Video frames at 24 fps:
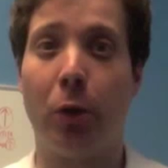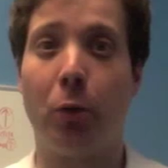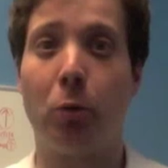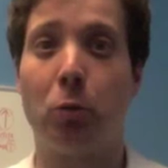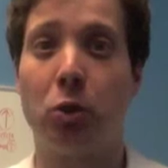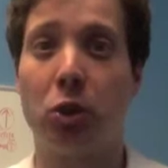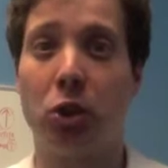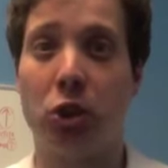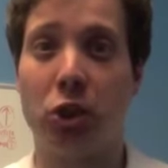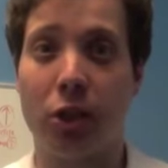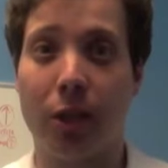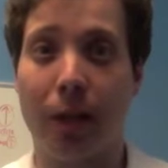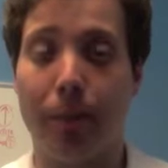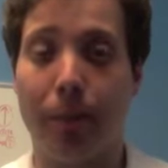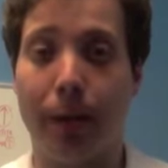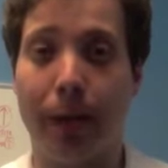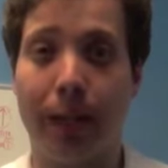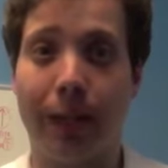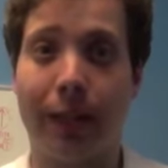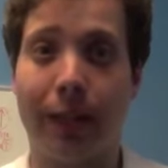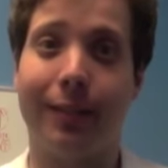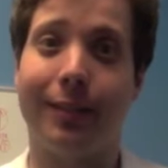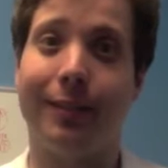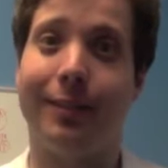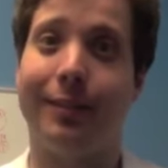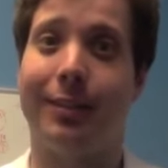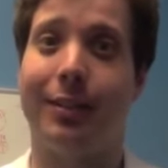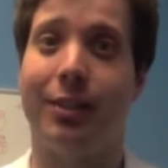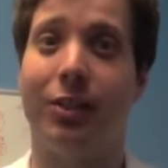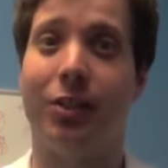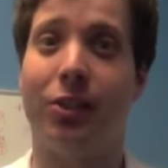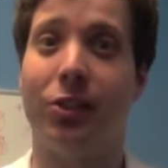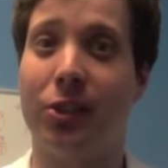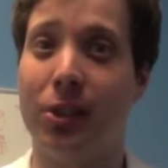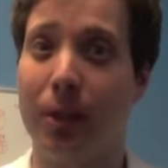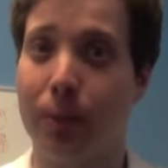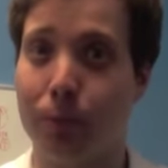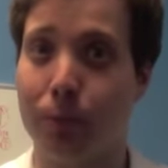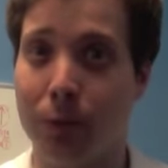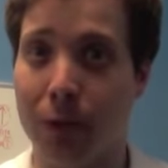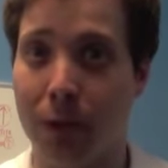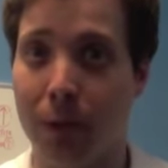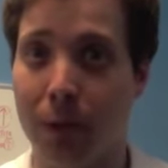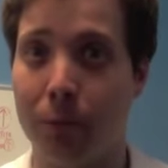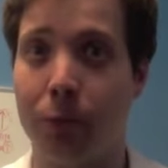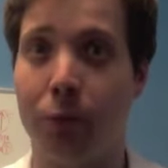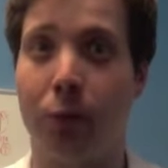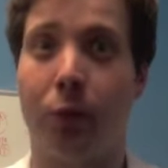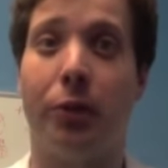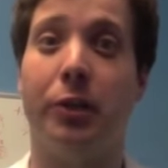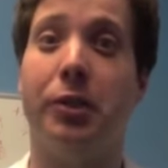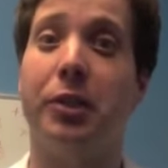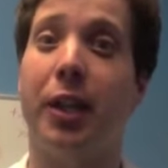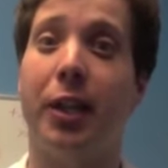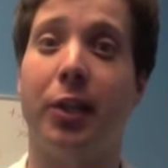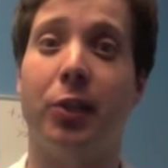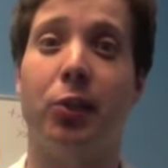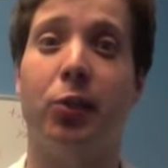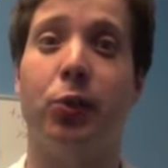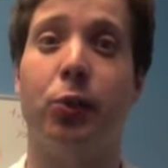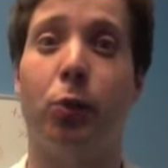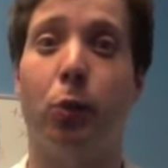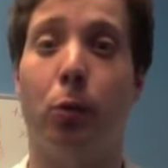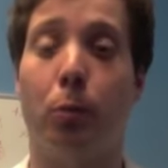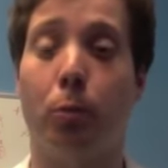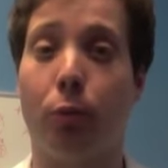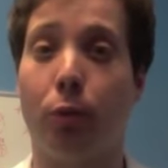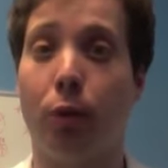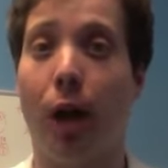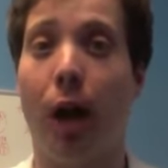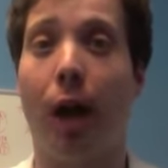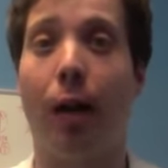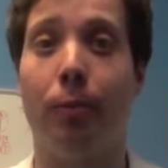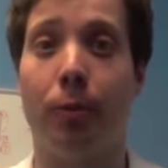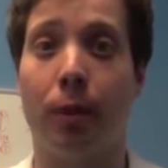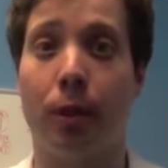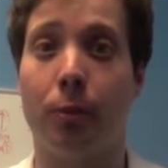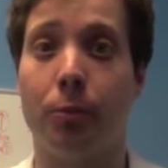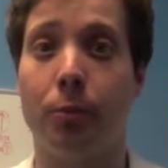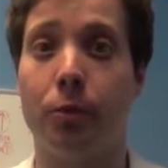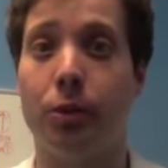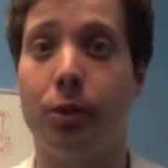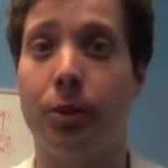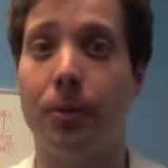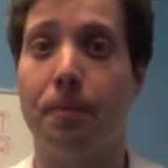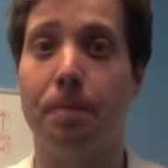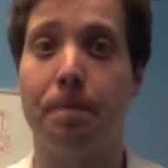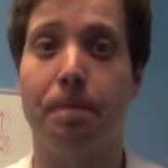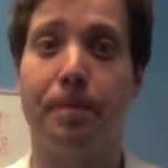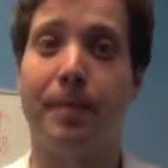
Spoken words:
stomach symptoms or intestinal problems.